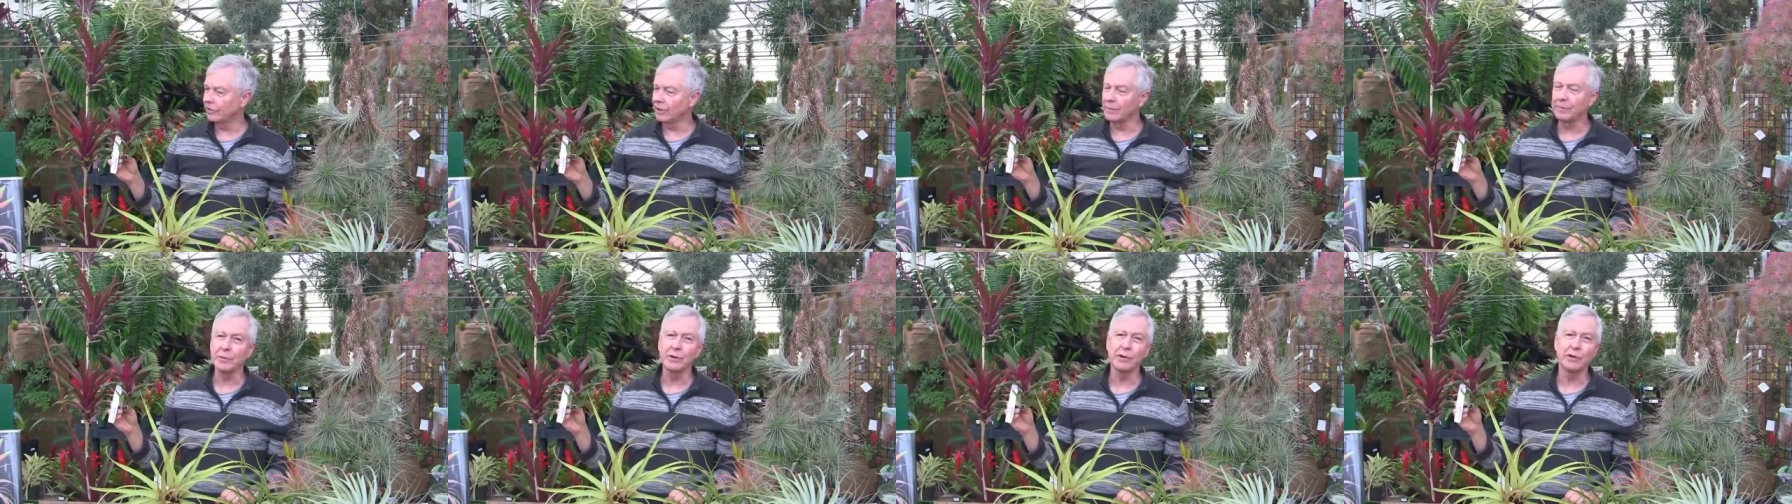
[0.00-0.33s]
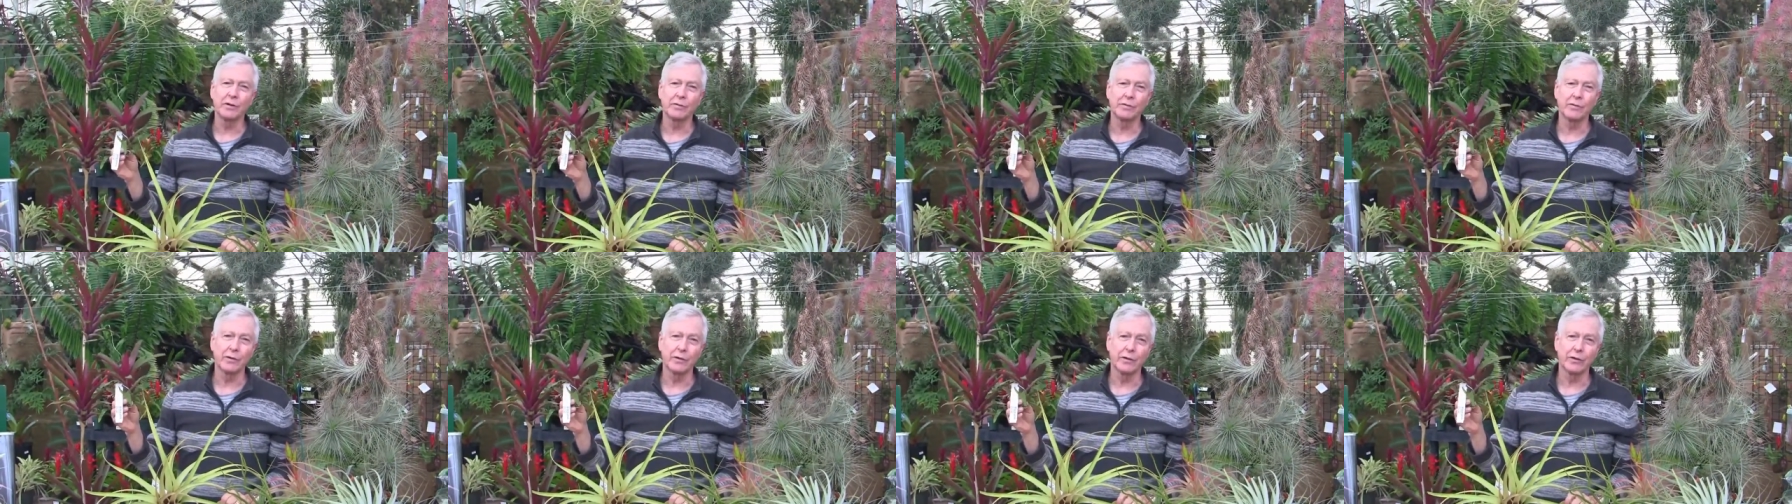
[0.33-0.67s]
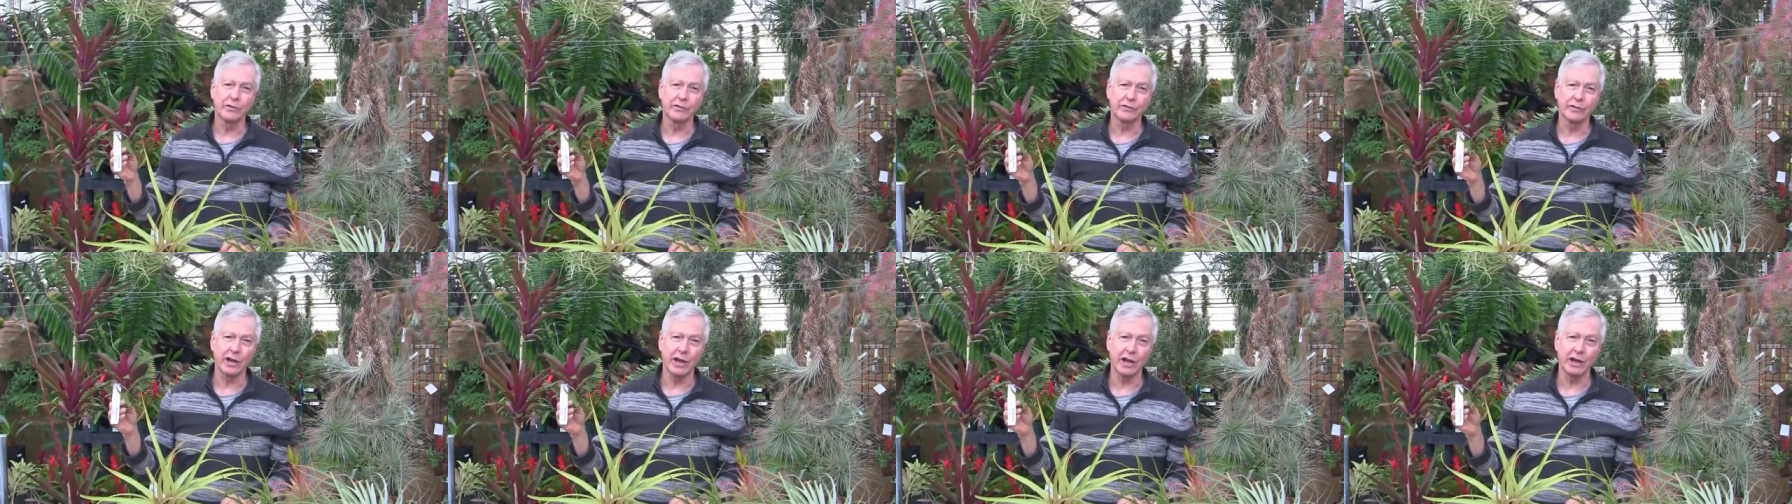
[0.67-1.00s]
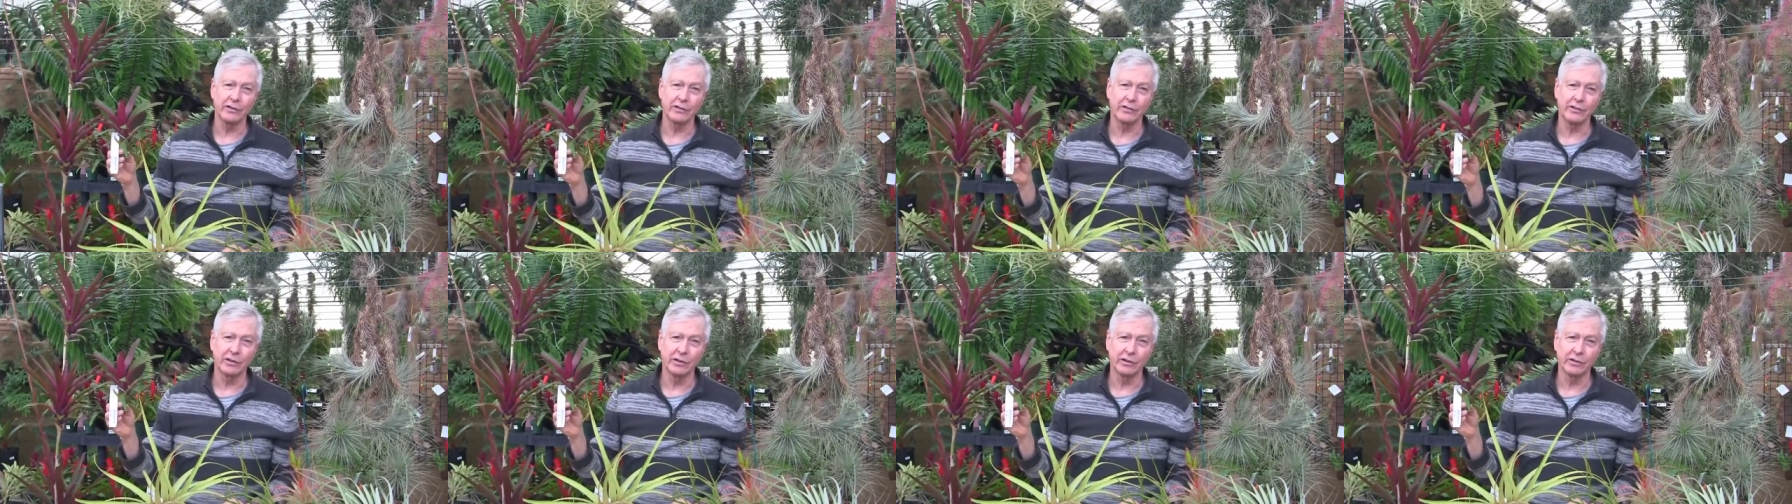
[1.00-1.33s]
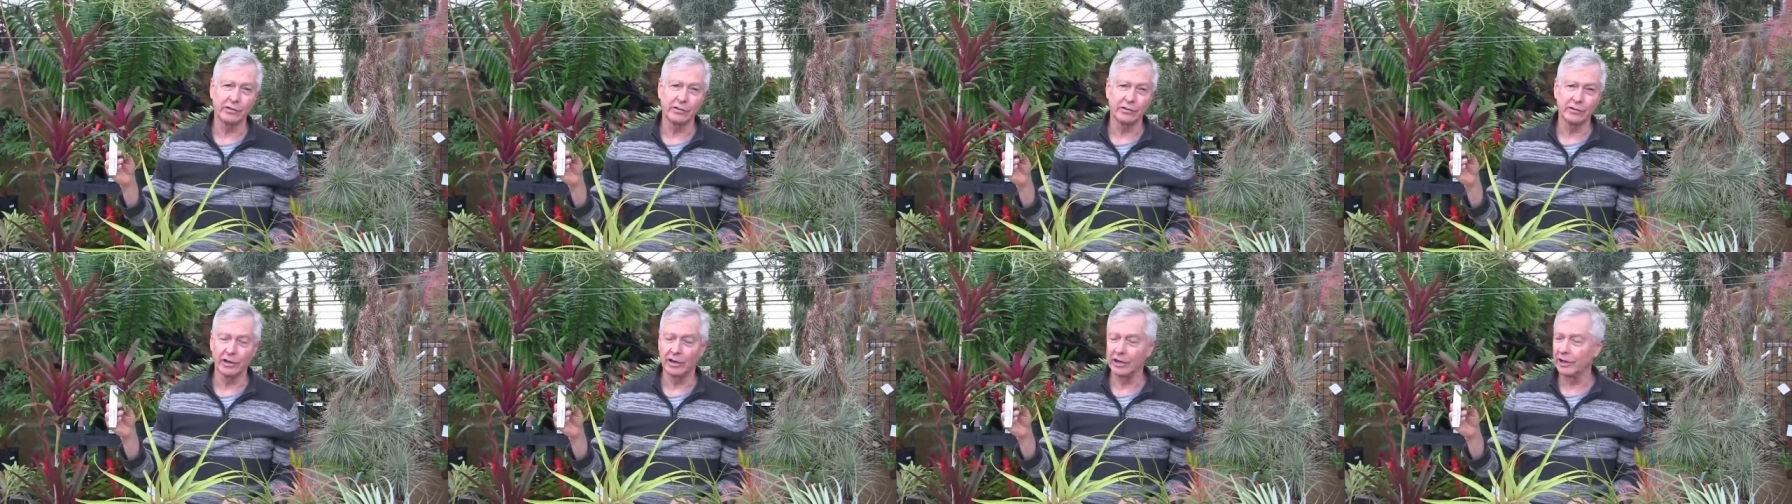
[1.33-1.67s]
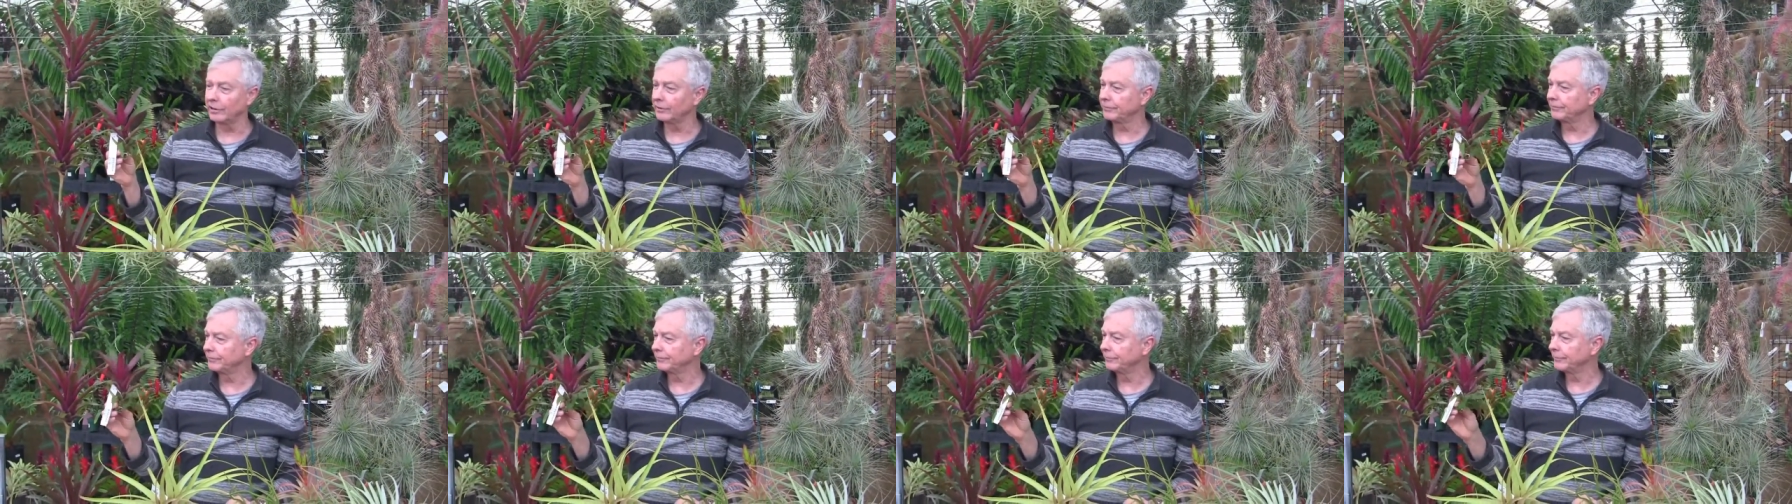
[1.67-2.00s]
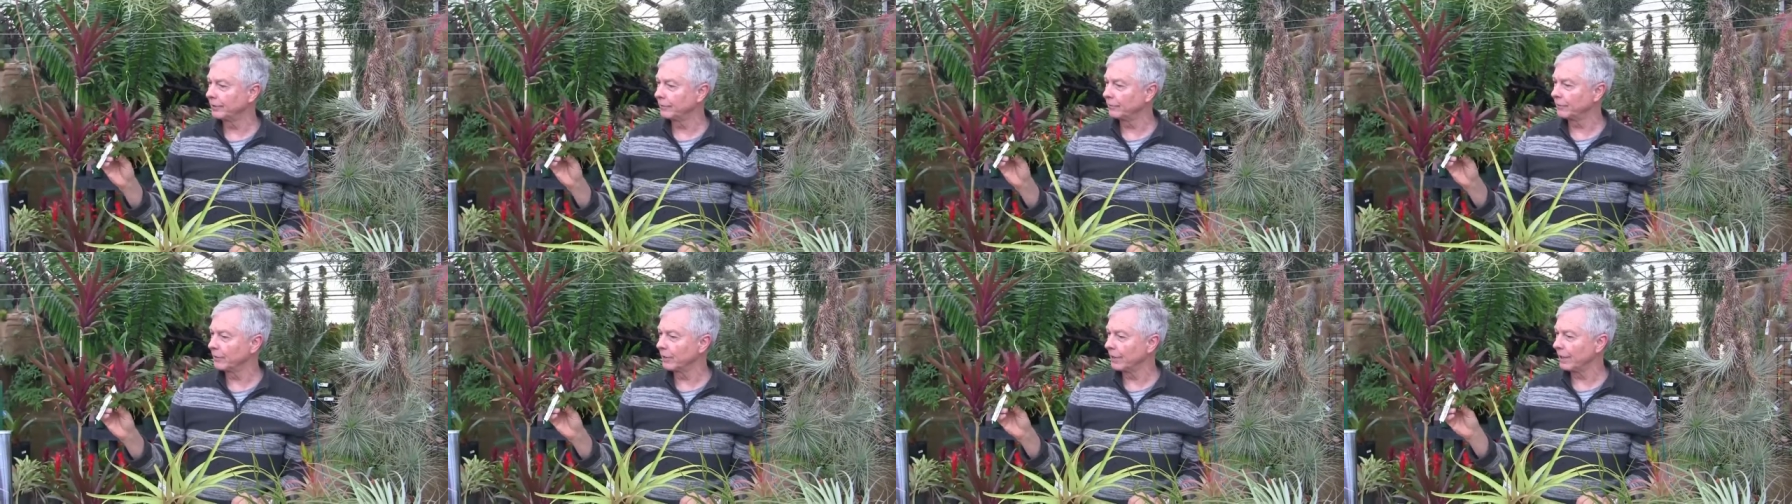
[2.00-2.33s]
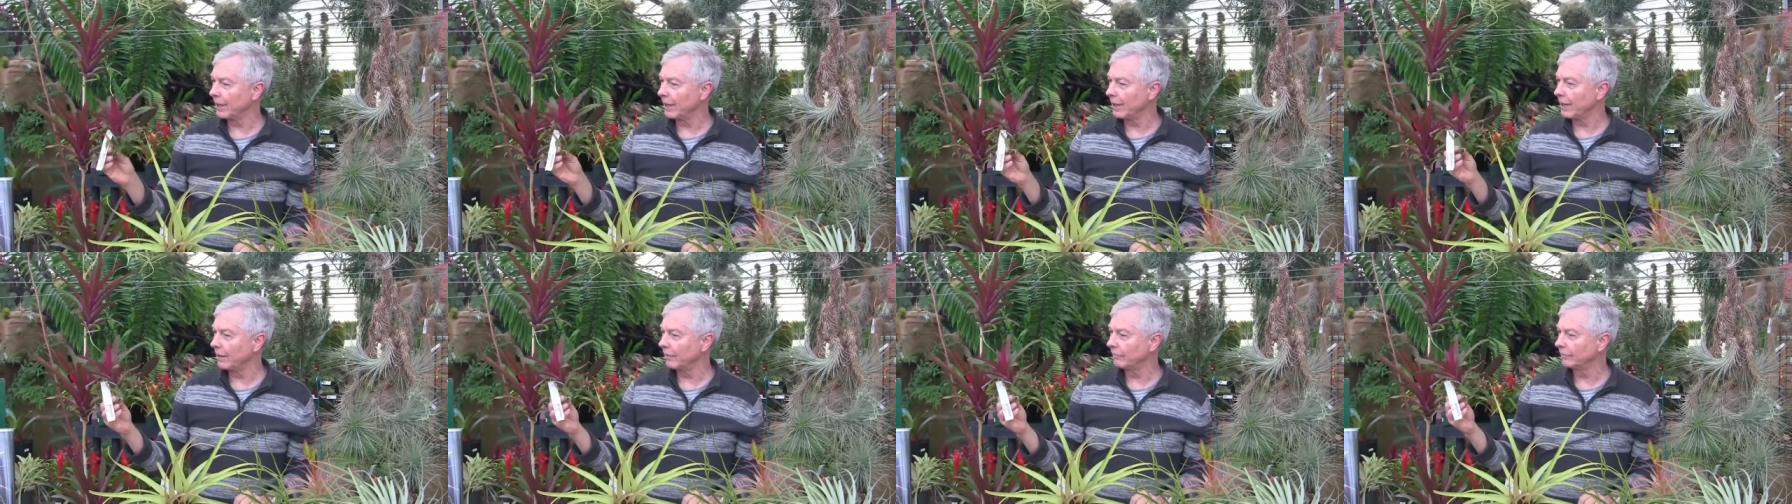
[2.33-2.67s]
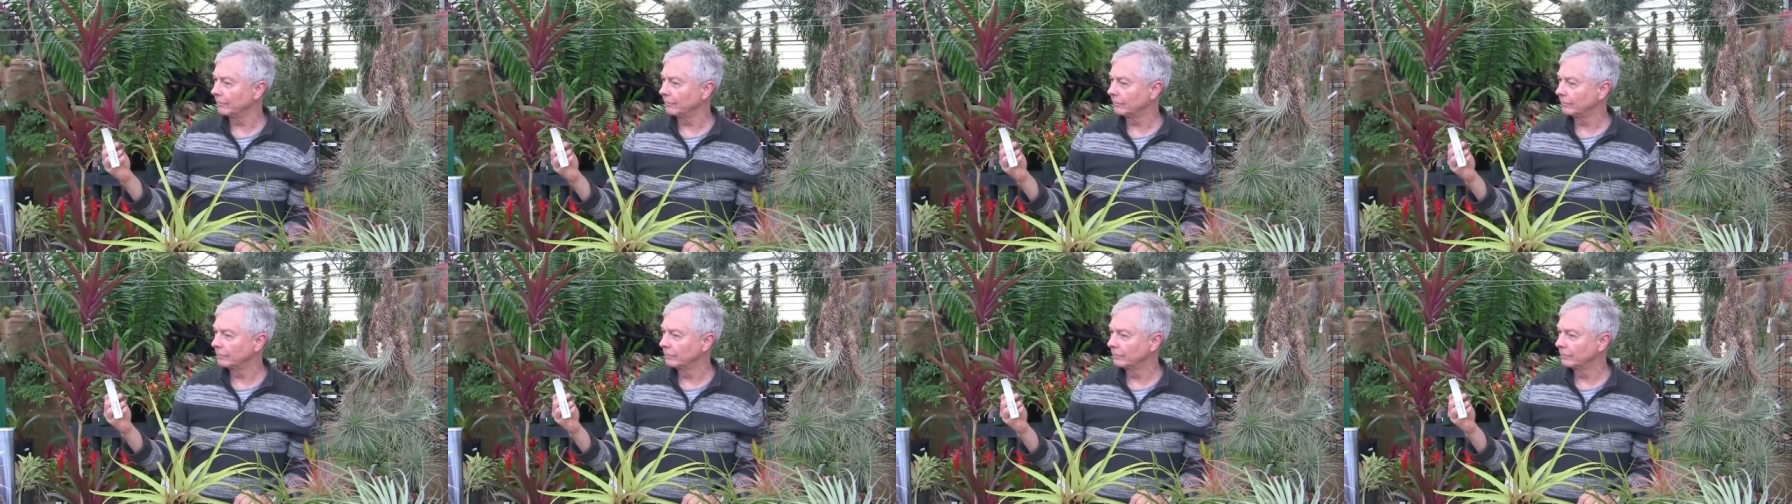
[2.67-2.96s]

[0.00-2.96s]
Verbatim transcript: typical for the size that, uh, that we have.